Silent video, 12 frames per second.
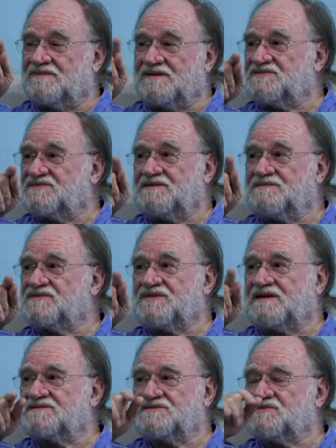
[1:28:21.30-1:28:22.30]
it there. Seems
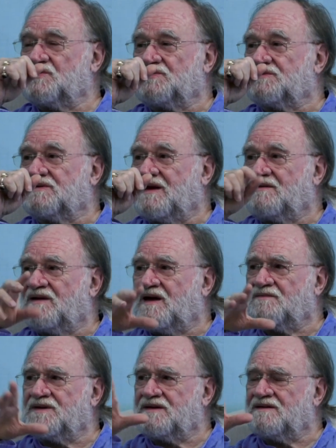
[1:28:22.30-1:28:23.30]
that's not. How
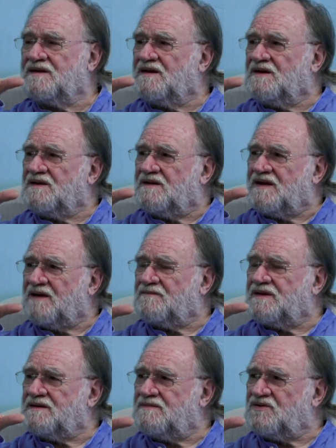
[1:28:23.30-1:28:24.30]
many?
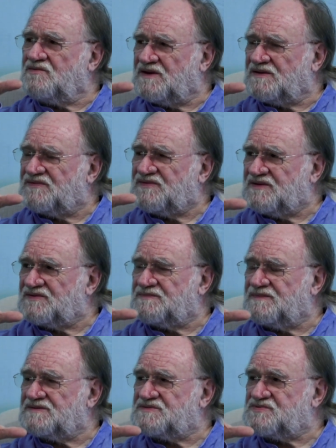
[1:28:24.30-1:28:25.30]
You've done 6
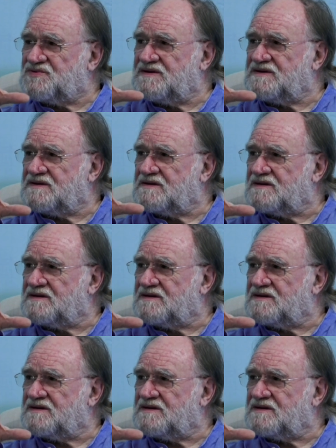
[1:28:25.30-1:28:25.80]
months training now.